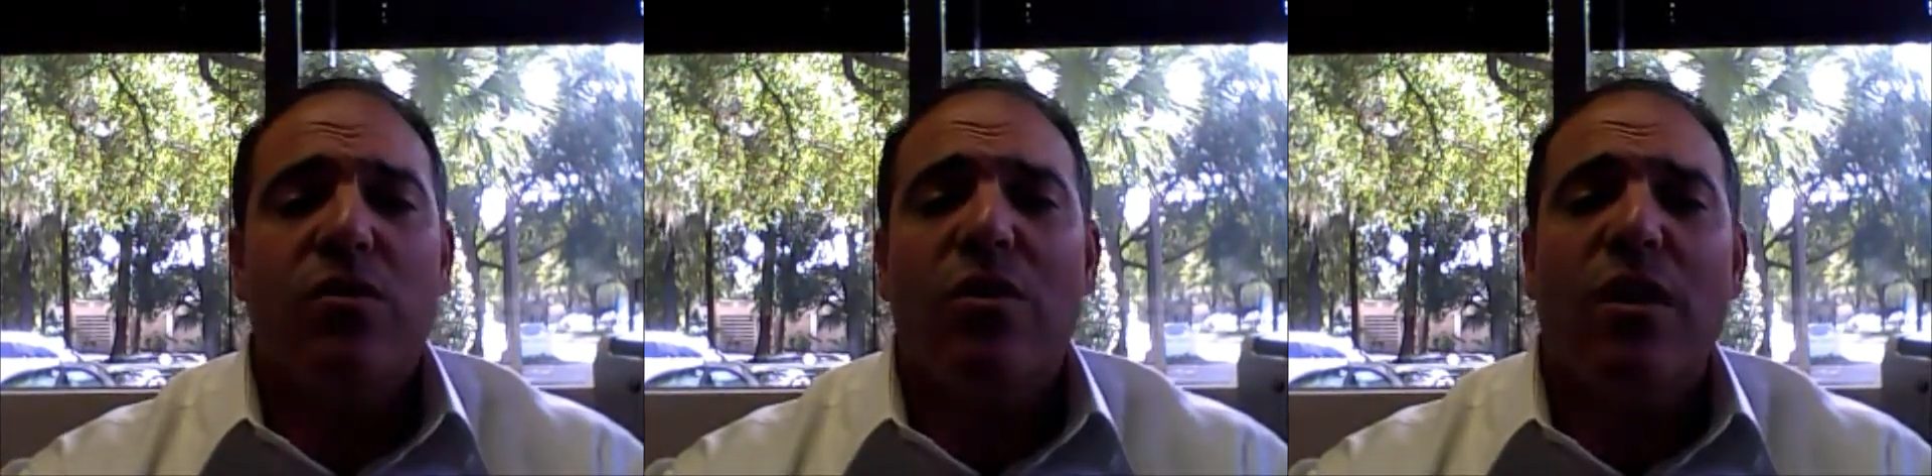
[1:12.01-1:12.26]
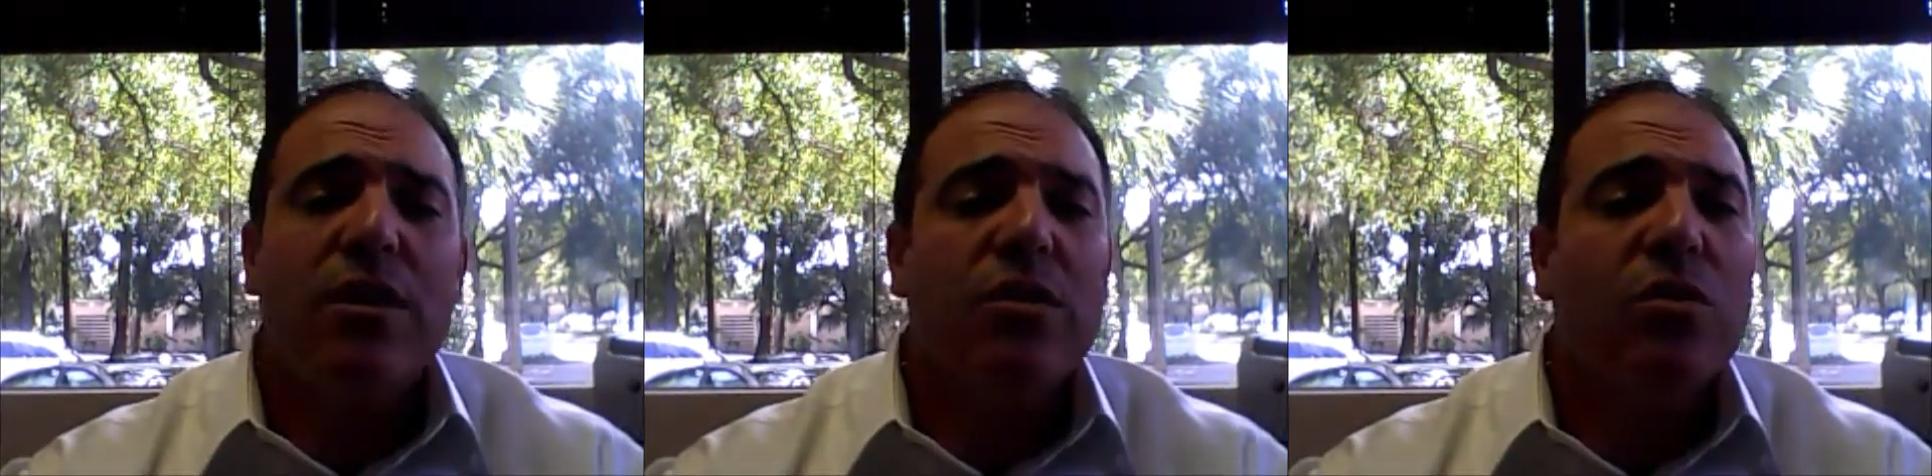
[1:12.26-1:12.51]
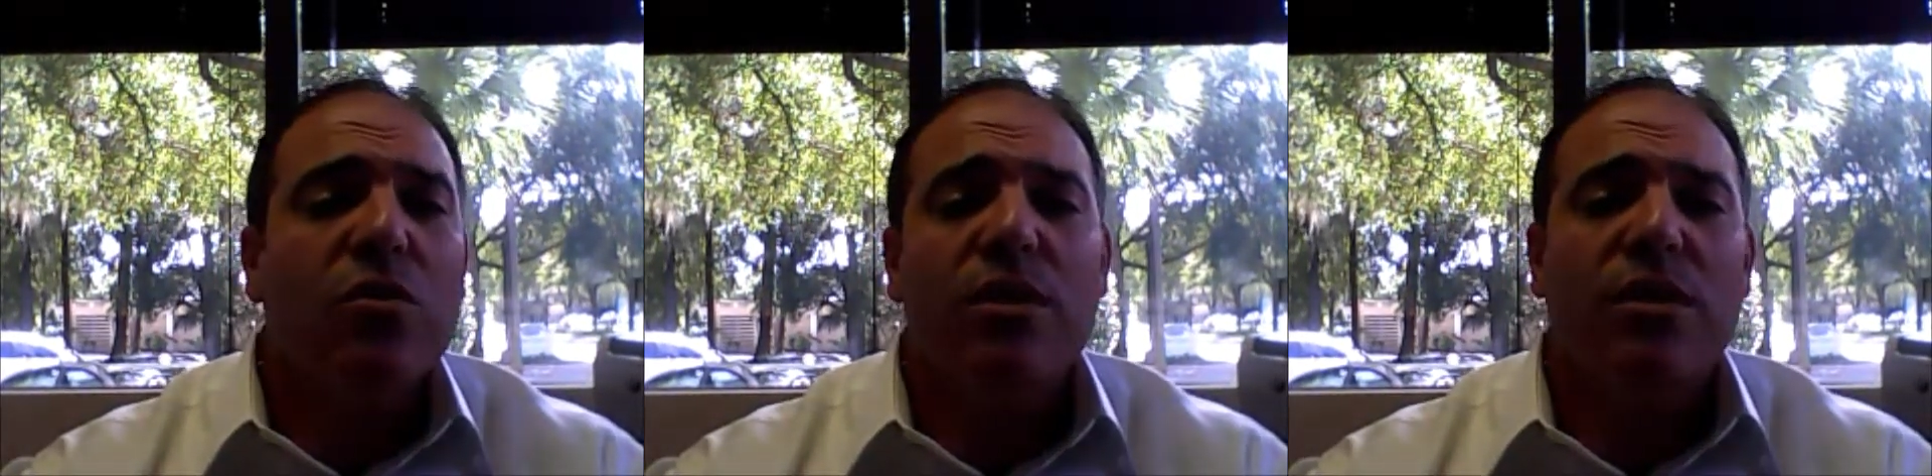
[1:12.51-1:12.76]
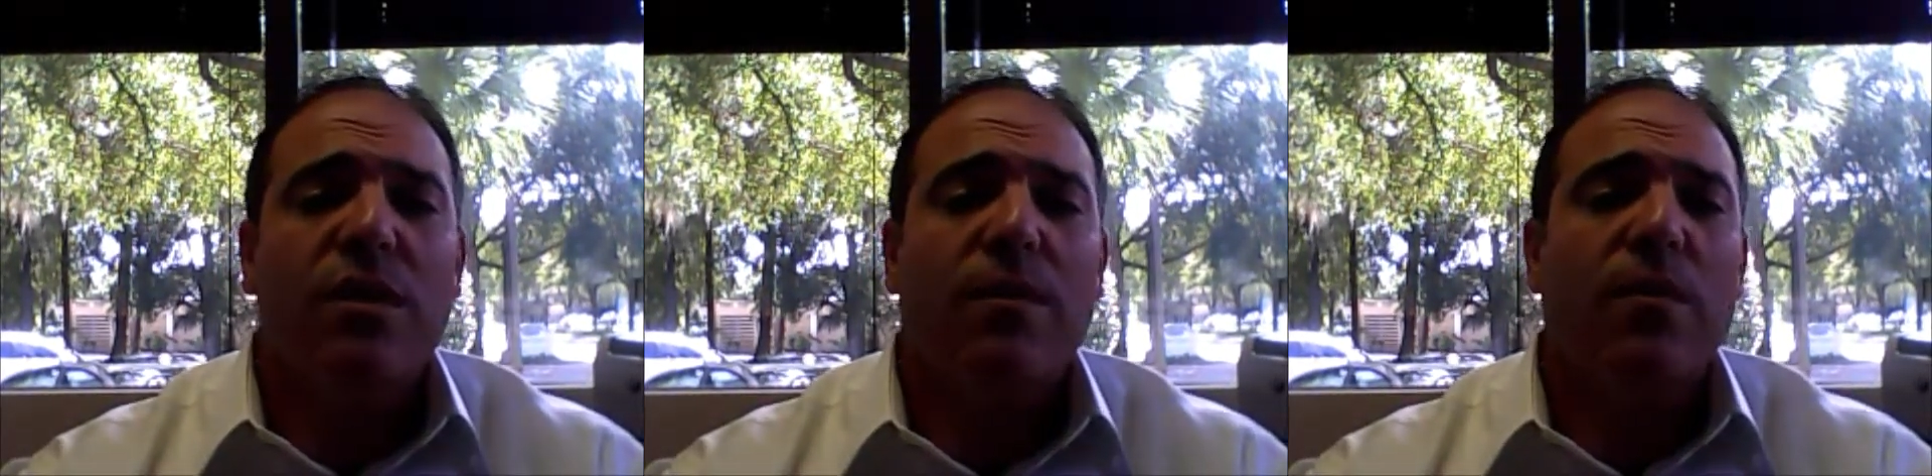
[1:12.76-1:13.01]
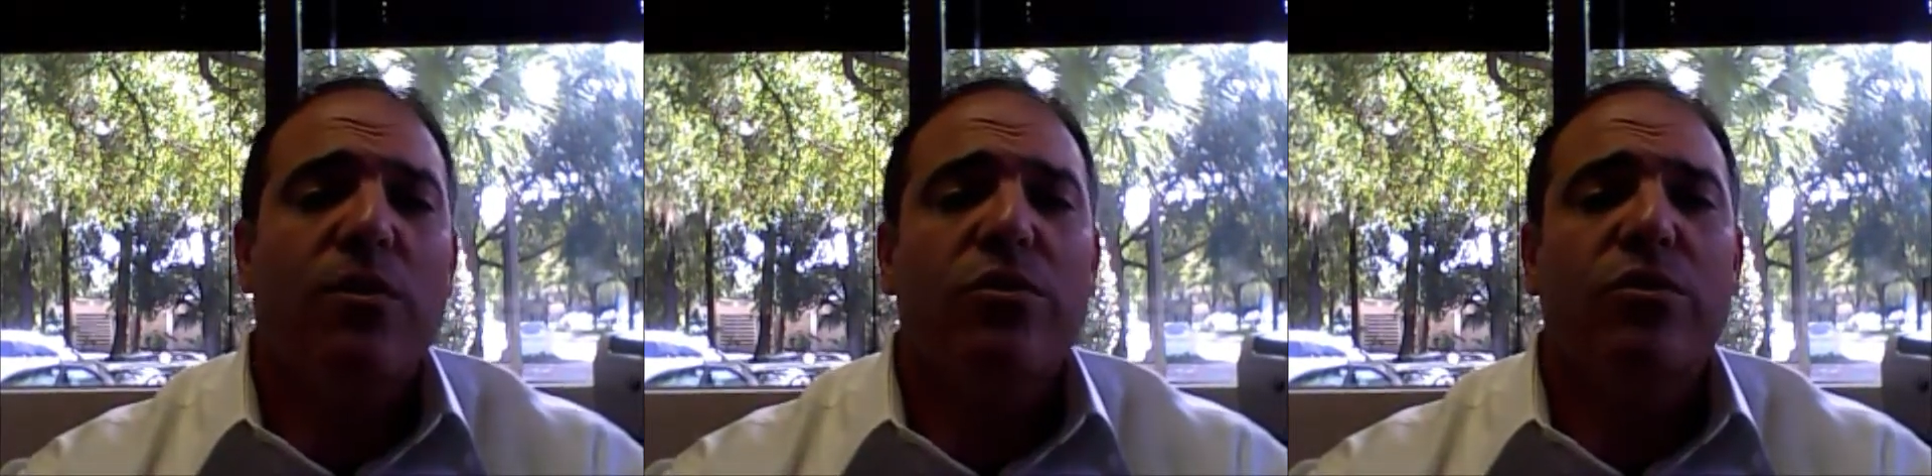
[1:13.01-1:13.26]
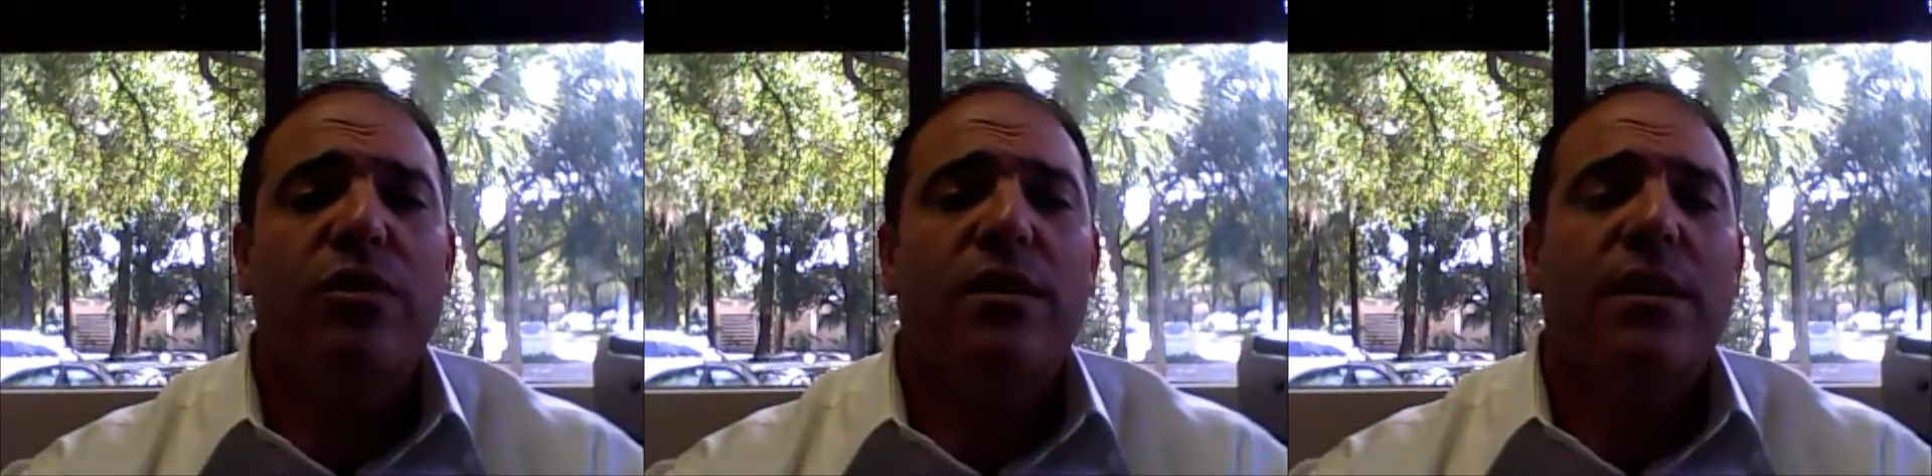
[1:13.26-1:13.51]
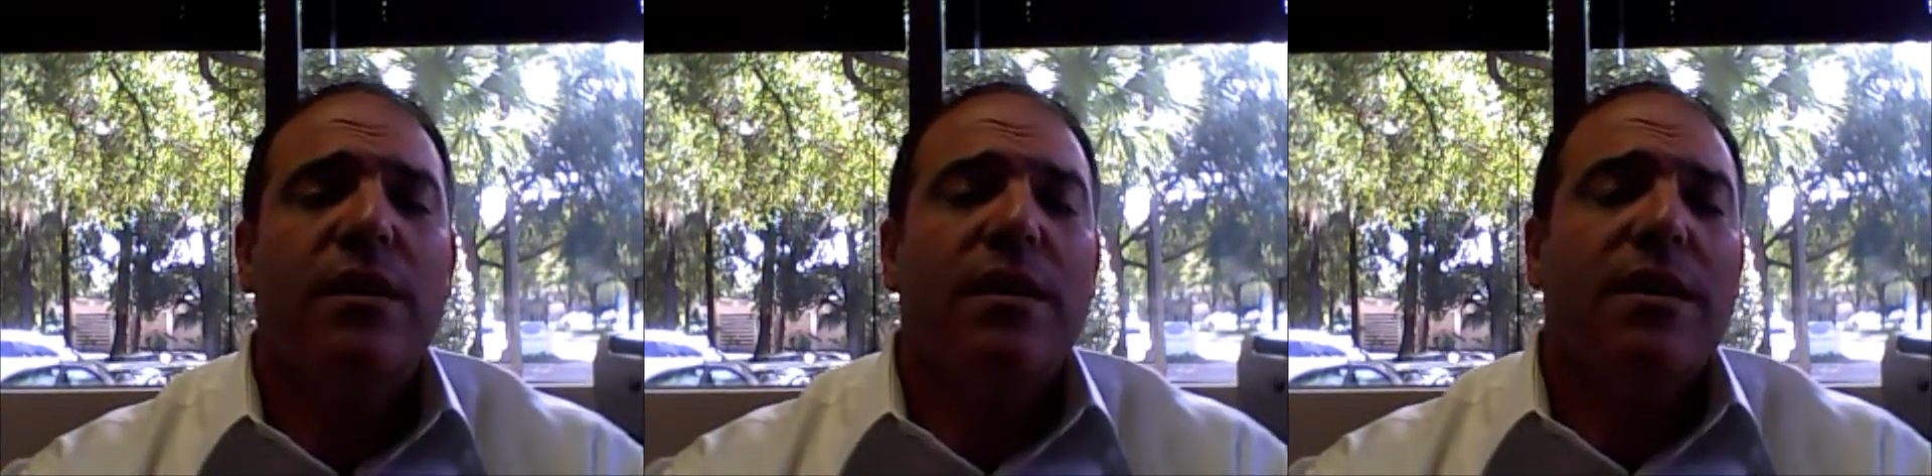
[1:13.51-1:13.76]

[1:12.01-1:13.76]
or undo this conversion